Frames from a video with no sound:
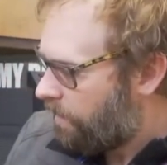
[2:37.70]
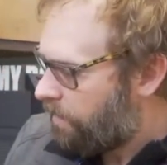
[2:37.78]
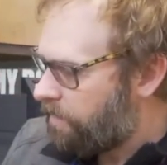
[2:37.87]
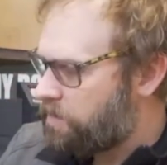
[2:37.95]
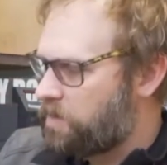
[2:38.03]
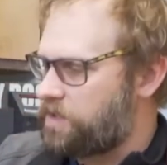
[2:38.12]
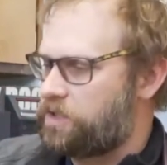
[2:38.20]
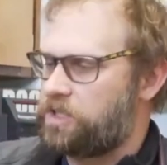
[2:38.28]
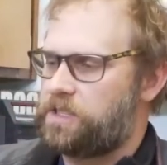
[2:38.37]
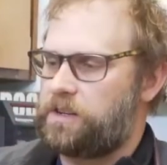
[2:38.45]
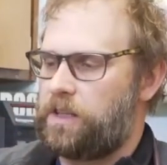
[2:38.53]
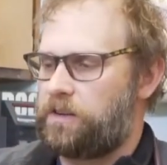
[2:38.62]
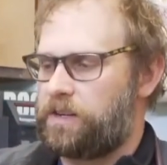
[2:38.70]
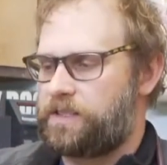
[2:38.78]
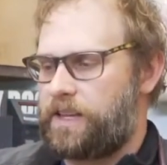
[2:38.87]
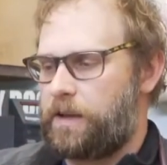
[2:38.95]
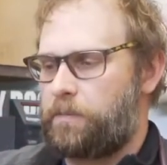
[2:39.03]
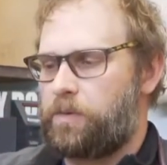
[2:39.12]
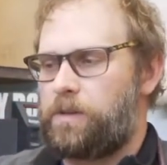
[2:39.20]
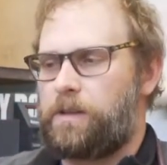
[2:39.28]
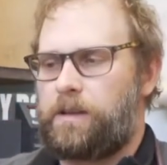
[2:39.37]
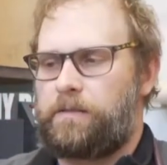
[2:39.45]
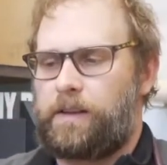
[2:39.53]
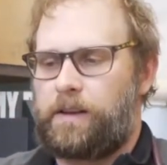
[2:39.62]
This was just another example
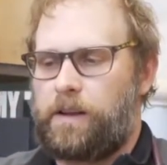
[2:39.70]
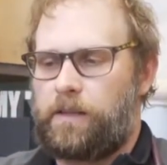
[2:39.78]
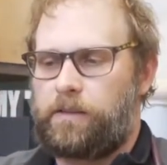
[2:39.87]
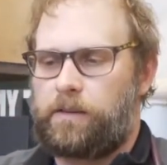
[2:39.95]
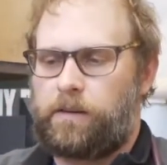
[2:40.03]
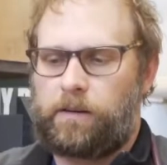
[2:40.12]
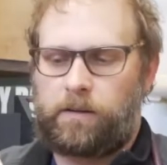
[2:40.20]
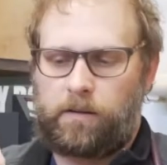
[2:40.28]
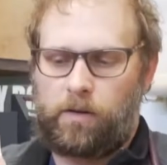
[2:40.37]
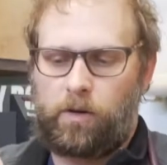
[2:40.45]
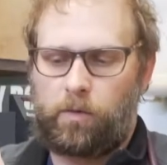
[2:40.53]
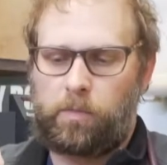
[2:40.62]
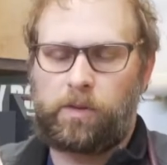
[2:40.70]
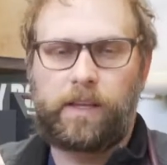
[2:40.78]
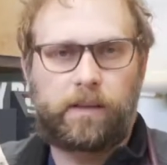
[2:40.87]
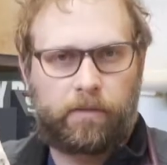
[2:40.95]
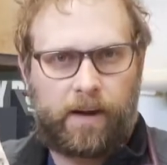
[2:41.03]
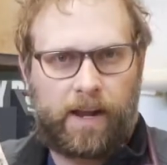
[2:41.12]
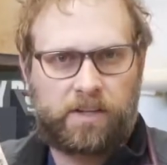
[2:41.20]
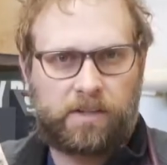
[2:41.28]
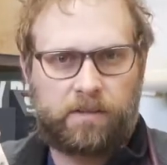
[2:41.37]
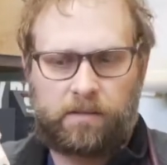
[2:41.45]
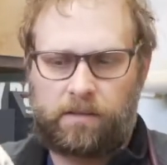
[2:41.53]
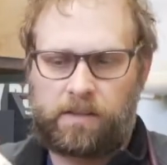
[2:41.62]
of another oblique
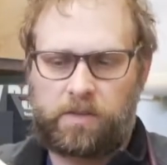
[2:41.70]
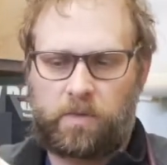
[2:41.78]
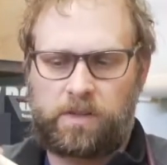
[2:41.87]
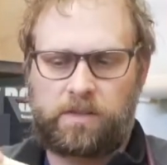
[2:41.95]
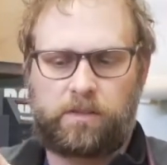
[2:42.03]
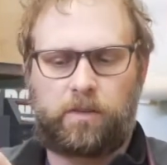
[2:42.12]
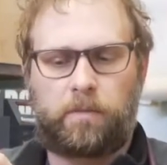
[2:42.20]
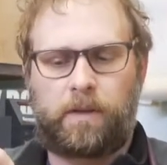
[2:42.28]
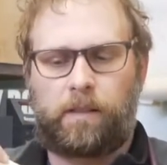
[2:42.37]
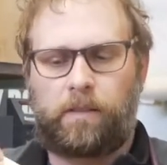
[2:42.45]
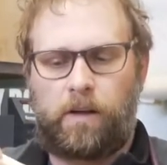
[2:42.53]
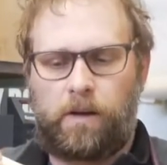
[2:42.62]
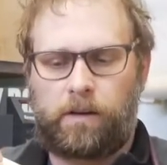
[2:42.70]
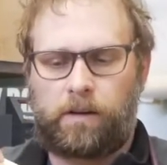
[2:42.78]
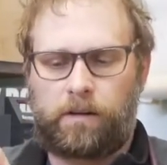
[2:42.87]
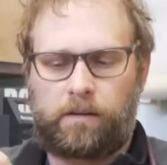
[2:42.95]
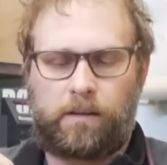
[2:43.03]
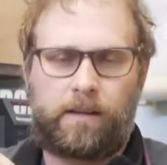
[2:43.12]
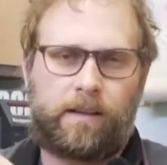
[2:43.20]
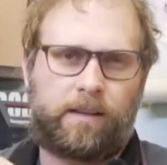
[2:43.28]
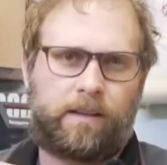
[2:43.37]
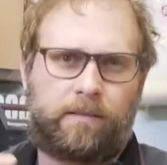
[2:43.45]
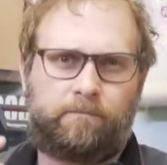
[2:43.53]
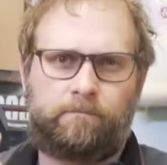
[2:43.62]
fracture. This one's a little bit longer.
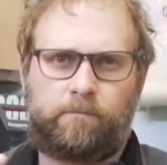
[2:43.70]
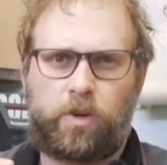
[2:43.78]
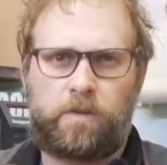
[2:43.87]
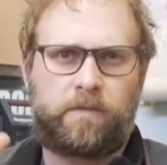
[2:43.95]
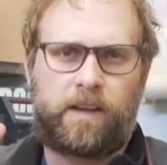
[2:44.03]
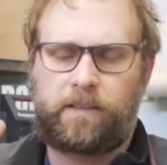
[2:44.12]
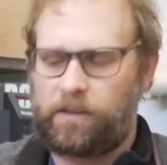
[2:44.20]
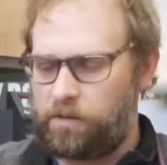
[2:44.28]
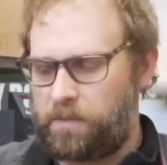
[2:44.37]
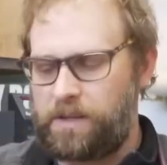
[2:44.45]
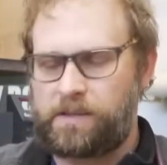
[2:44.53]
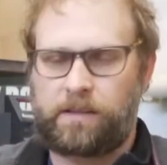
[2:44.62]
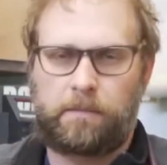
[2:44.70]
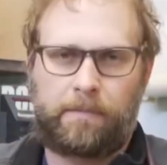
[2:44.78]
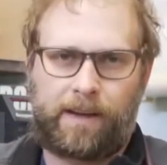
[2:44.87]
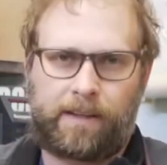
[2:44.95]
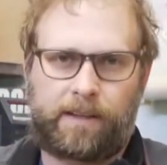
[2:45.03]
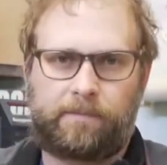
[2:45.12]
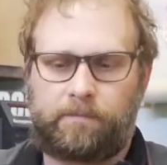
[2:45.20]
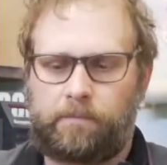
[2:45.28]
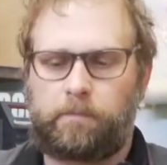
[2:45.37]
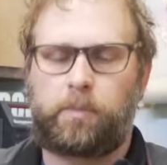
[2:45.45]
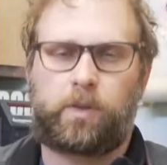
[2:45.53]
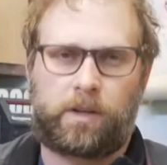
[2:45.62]
Couldn't find the other piece in the bucket,
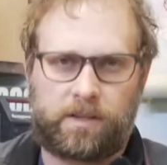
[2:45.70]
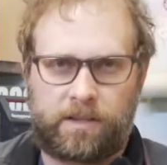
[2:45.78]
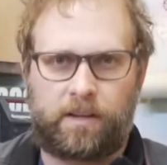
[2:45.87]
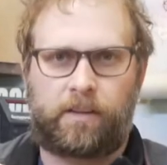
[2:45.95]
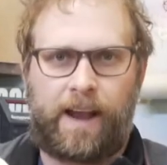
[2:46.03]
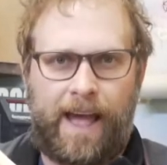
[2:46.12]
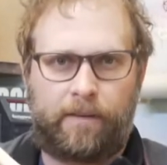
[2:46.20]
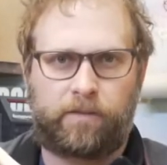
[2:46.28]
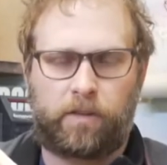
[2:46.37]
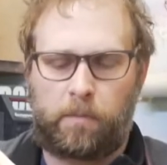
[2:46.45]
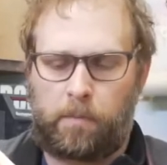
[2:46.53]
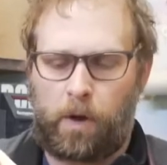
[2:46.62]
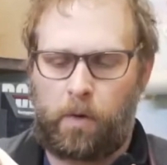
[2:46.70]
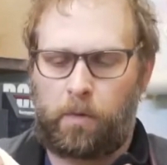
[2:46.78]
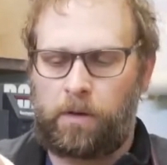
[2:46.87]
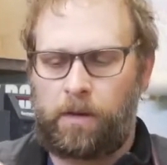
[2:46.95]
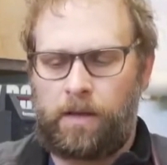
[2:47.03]
but there is another half to the bone.